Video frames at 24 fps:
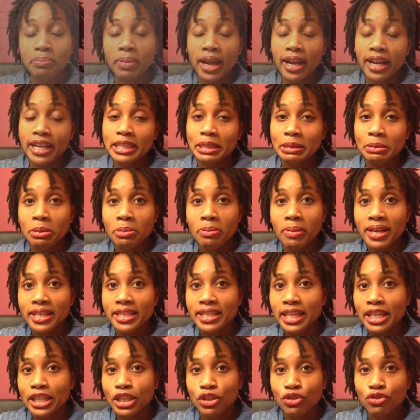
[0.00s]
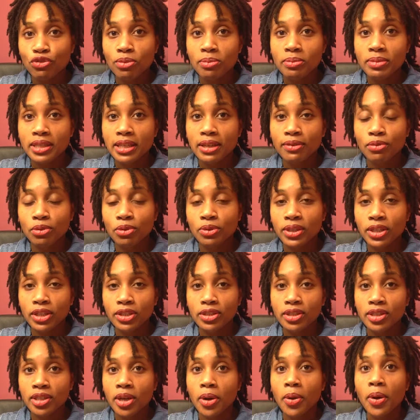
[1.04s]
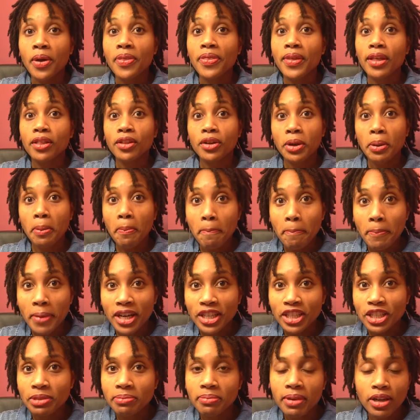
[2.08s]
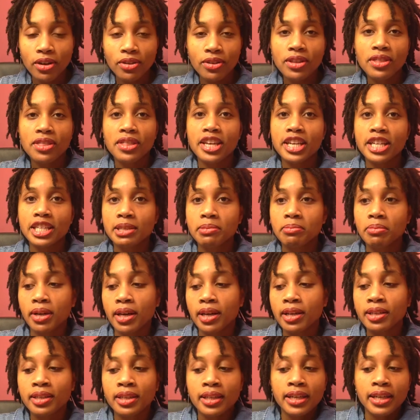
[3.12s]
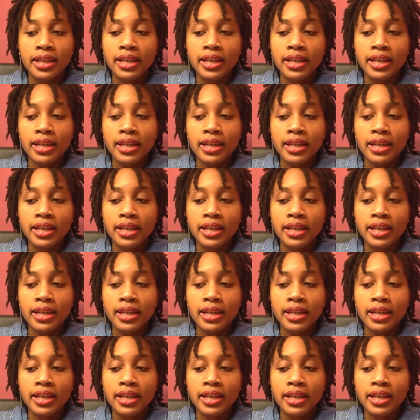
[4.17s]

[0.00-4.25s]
back at some of my sketches from several years ago and they look much better than this but